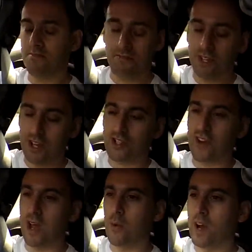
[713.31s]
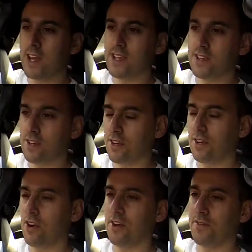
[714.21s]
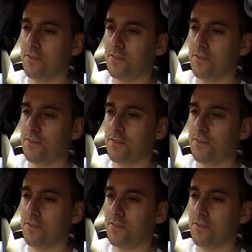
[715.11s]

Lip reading: you know, straight away you can kind of